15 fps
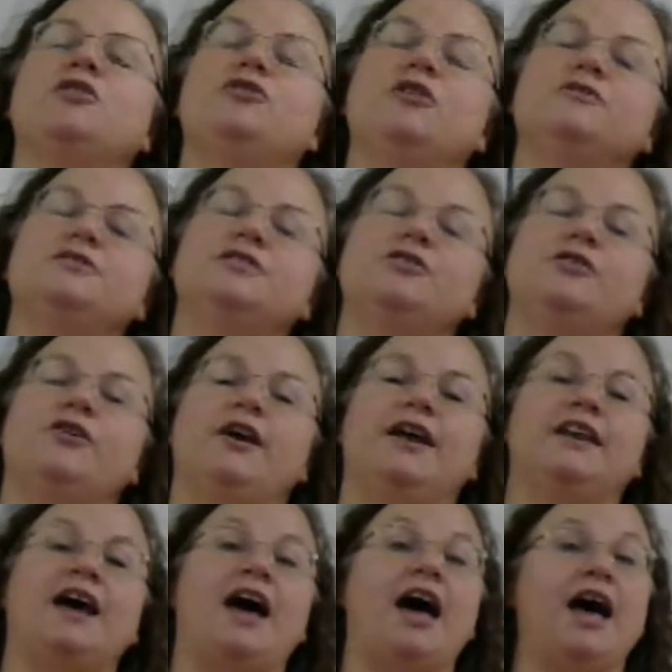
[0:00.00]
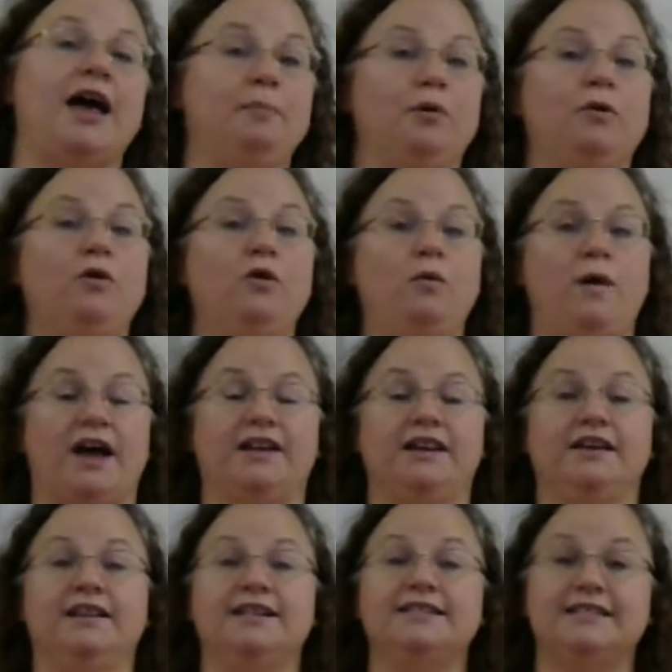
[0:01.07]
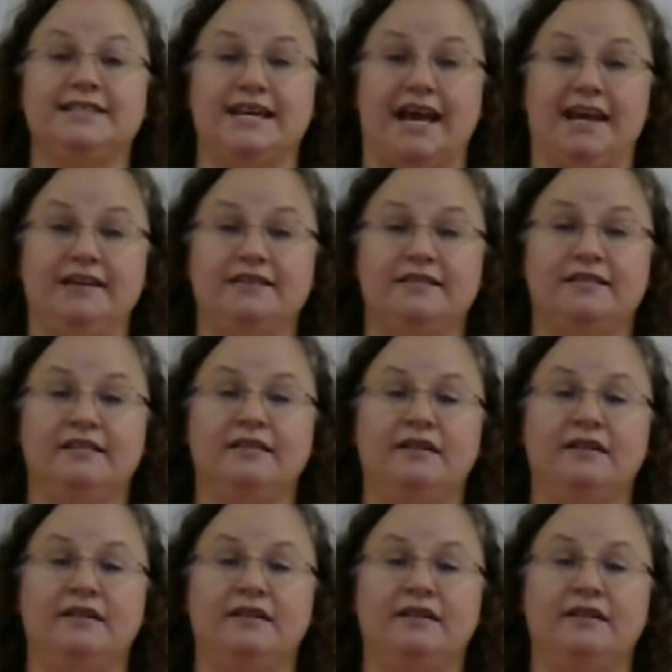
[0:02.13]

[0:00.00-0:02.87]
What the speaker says: Those that are in a hypercoagulant state,